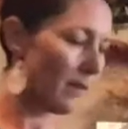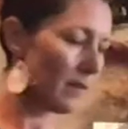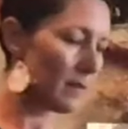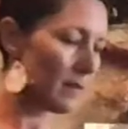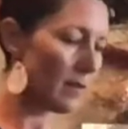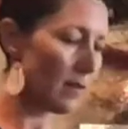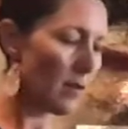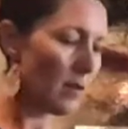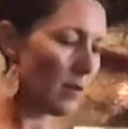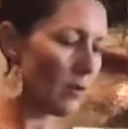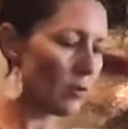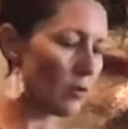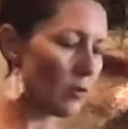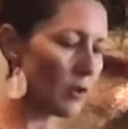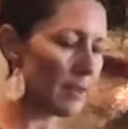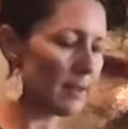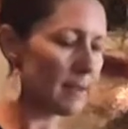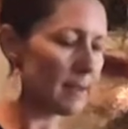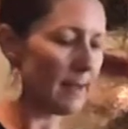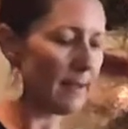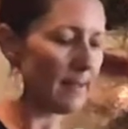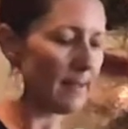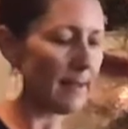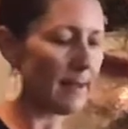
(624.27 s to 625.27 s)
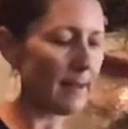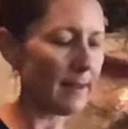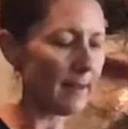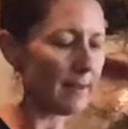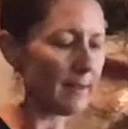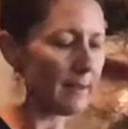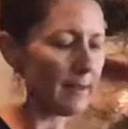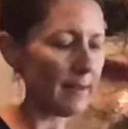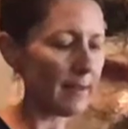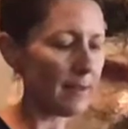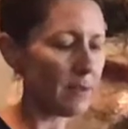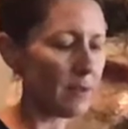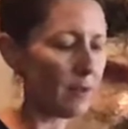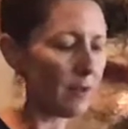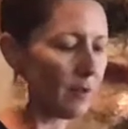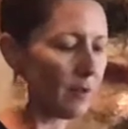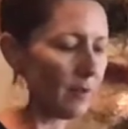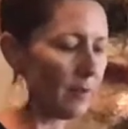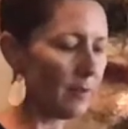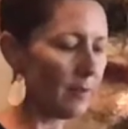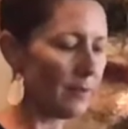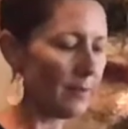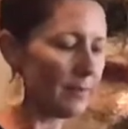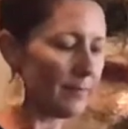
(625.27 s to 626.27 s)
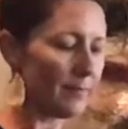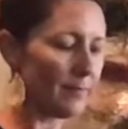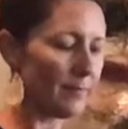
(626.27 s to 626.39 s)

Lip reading: So I'll just add that in there too.